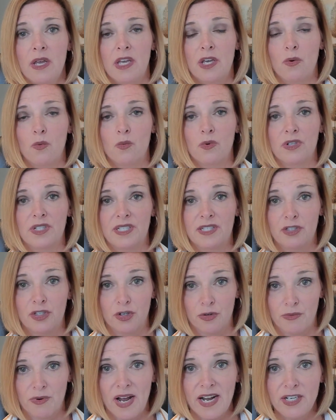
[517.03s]
It will
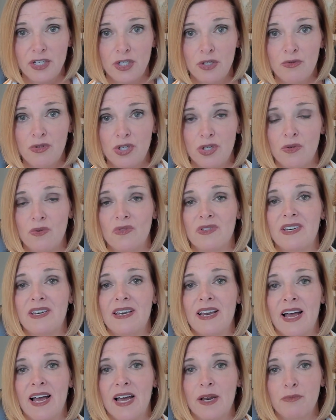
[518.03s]
direct you to the
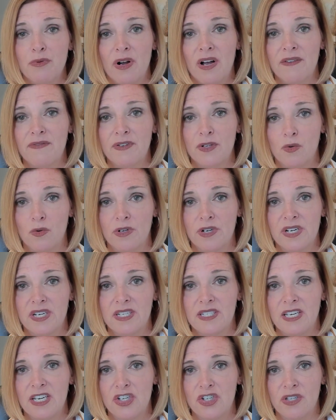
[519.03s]
nonprofit
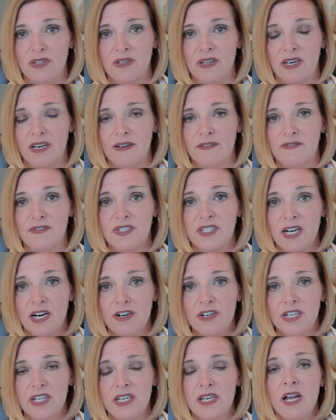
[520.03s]
organization that I've
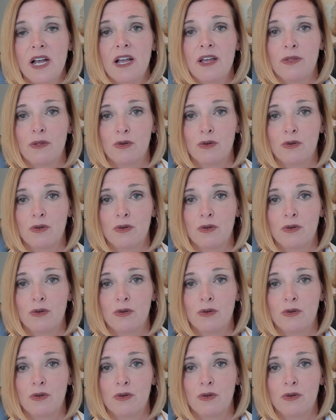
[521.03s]
started.